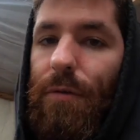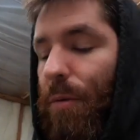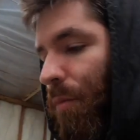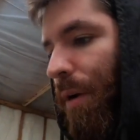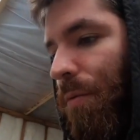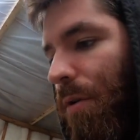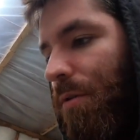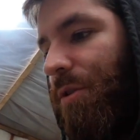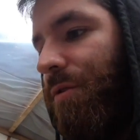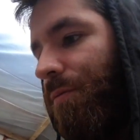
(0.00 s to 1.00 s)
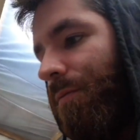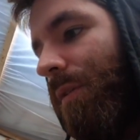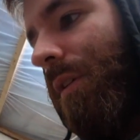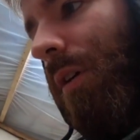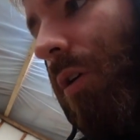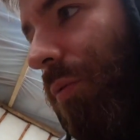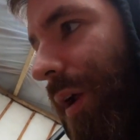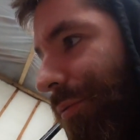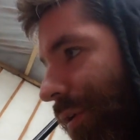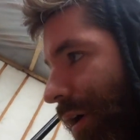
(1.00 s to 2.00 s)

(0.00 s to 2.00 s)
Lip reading: from Red Rose or Red